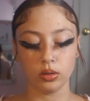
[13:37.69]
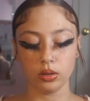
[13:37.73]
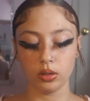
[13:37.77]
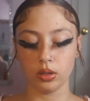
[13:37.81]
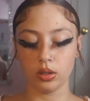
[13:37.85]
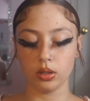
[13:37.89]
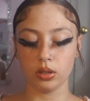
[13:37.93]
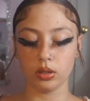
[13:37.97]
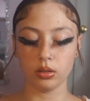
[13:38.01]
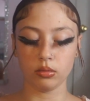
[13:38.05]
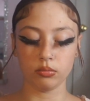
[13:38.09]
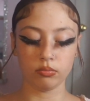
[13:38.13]

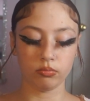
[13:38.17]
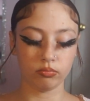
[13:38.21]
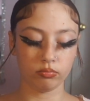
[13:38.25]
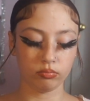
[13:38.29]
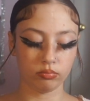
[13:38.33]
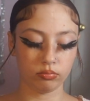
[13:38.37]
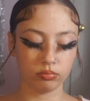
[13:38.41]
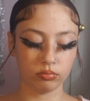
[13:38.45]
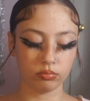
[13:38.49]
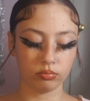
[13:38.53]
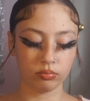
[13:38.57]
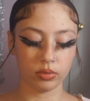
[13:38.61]
good.
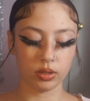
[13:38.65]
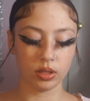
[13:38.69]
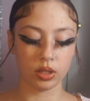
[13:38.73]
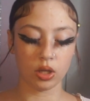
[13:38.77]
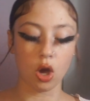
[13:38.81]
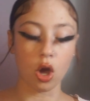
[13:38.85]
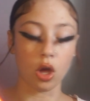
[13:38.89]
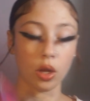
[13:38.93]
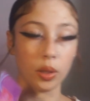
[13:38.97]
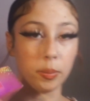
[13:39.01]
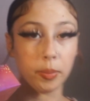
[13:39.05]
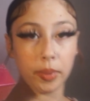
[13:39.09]
It's
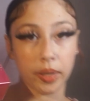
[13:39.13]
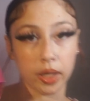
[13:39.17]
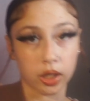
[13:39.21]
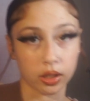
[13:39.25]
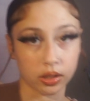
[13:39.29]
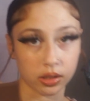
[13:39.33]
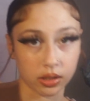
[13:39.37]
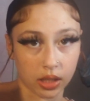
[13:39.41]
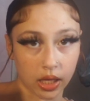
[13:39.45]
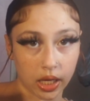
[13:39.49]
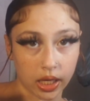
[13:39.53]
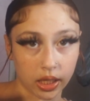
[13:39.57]
called
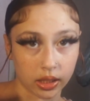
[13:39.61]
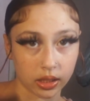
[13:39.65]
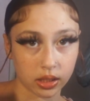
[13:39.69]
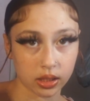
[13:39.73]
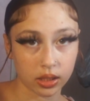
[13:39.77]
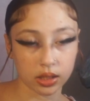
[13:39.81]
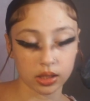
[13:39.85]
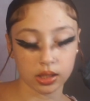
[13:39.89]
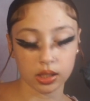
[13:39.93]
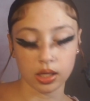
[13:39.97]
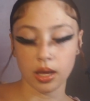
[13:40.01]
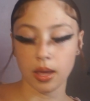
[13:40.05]
Paris
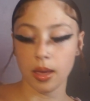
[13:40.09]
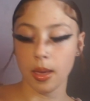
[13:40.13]
Lights.